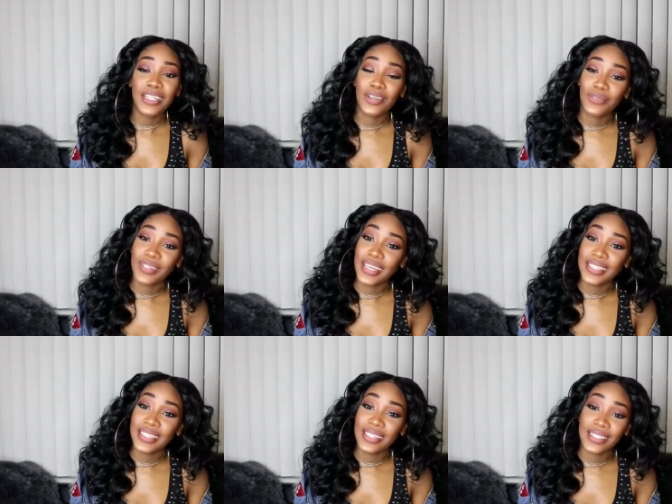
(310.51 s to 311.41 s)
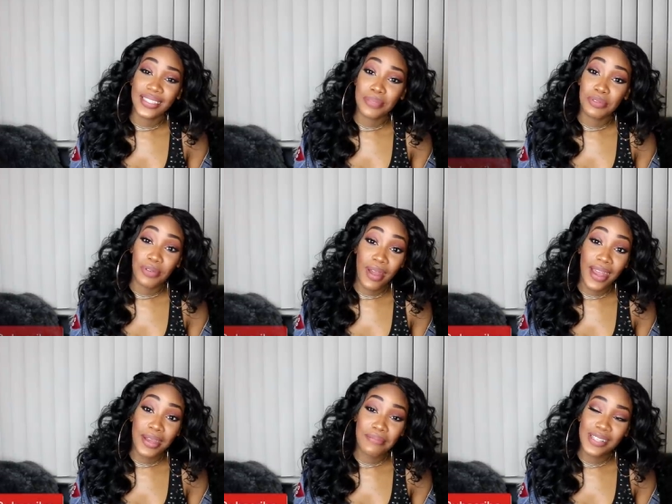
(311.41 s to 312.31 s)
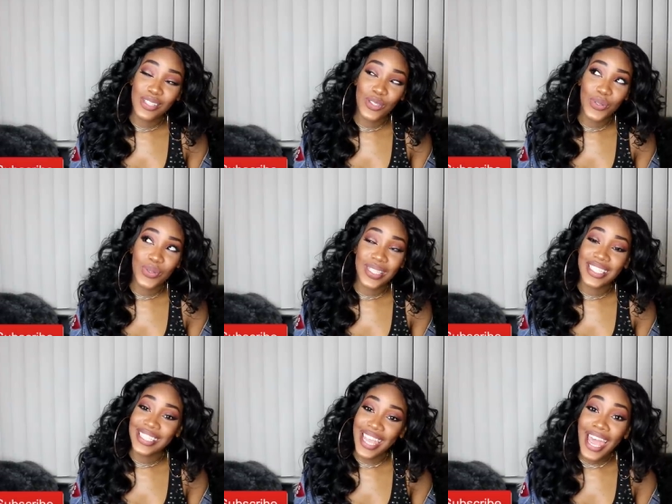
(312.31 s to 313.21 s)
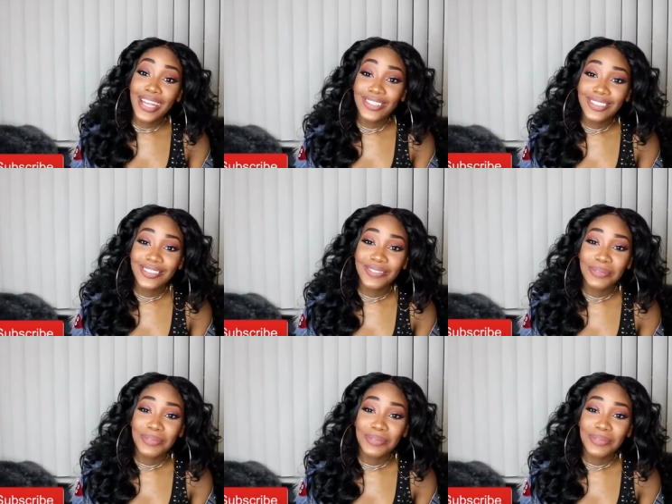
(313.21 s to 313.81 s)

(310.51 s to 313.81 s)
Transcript: don't forget to subscribe to this channel